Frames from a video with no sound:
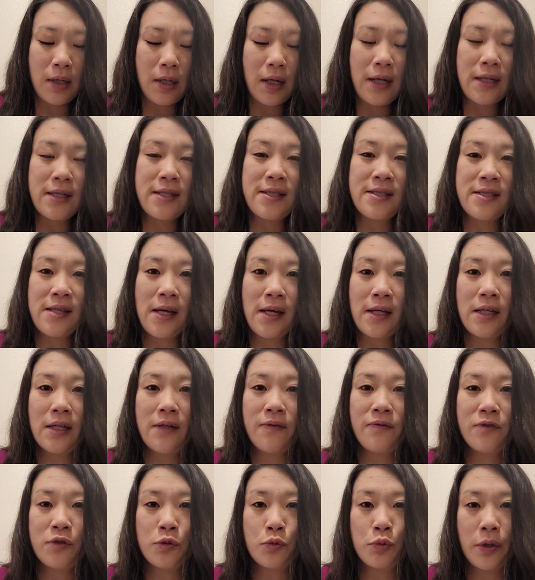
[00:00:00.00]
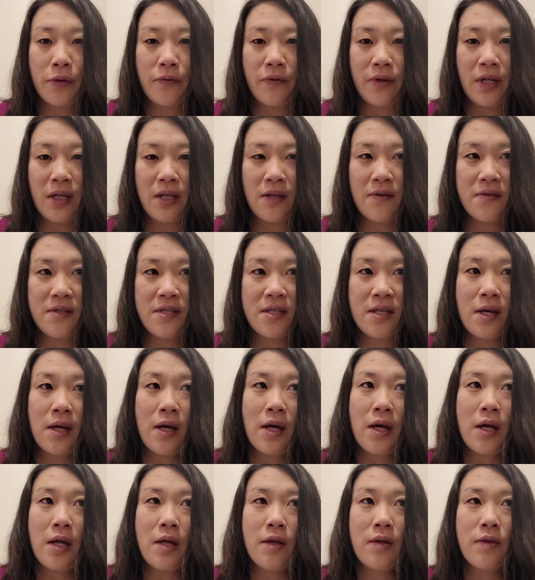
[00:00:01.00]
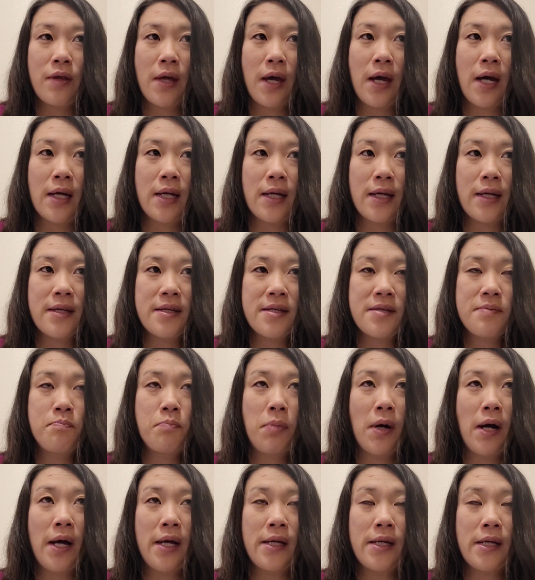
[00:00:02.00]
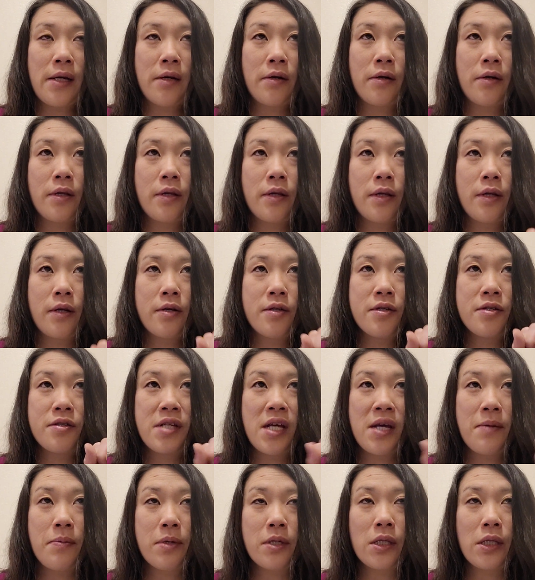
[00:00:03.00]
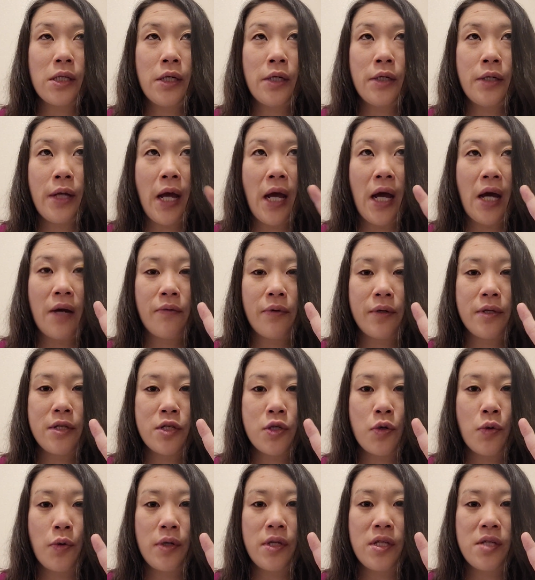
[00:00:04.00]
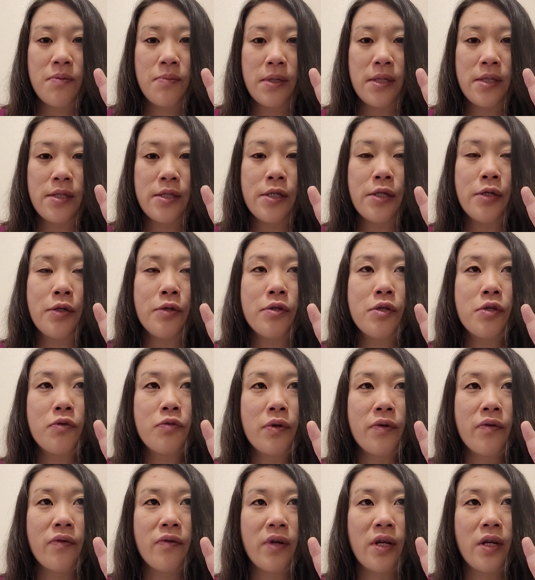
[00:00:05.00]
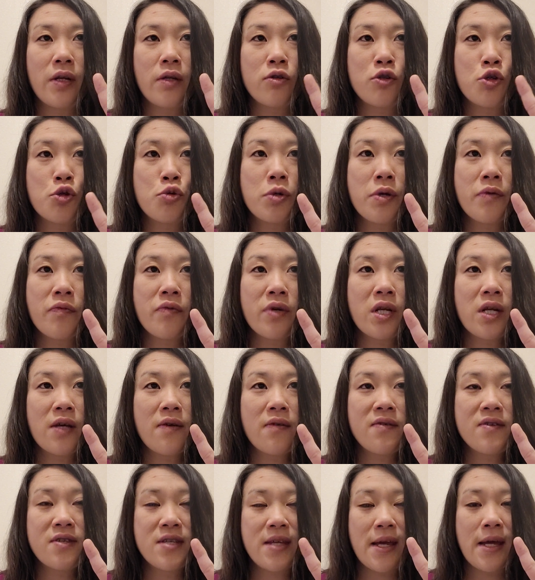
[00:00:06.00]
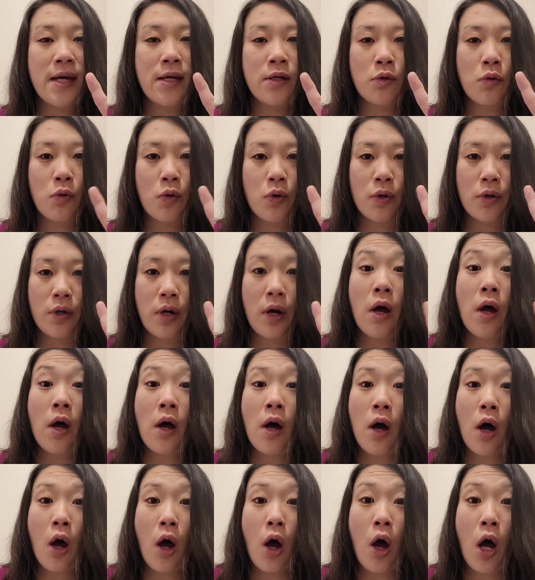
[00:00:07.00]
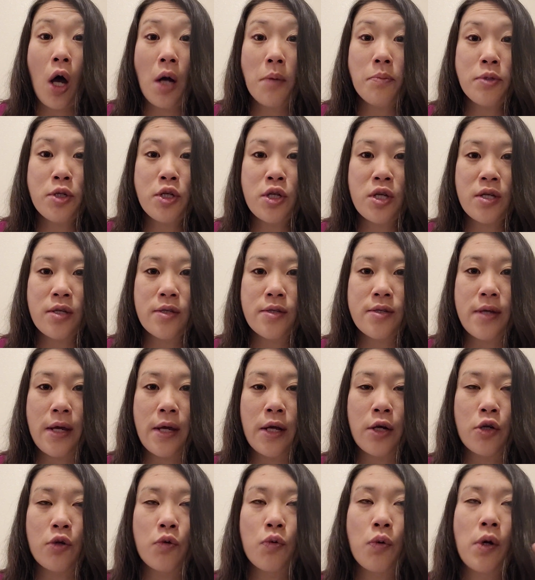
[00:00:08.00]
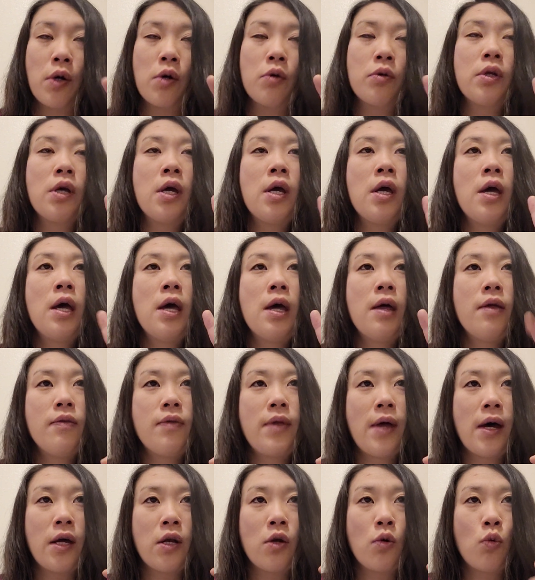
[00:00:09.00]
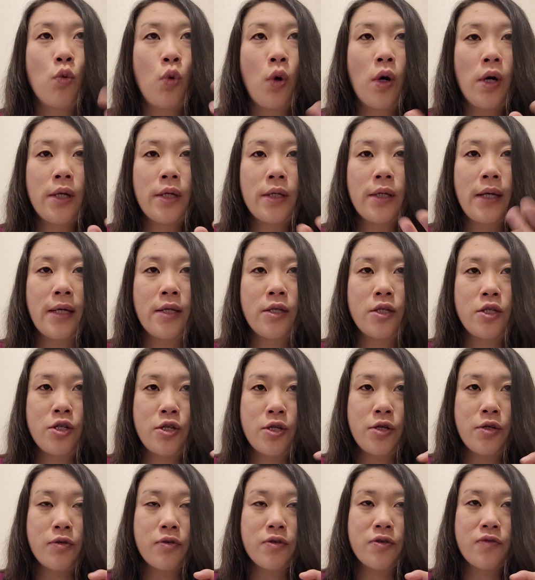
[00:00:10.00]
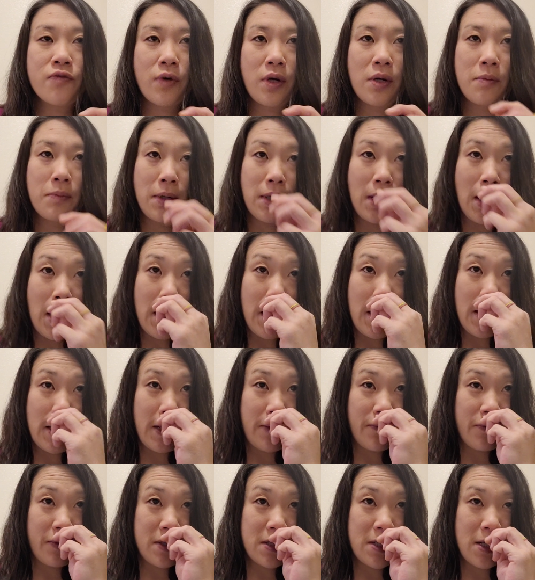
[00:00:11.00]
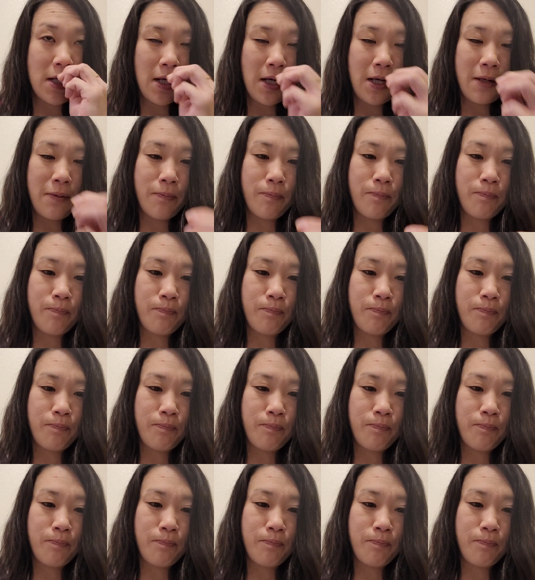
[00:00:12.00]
a set of derivatives that is binary, there's typically on average going to be two derivatives and or options, air quote, that one can choose from at any given time.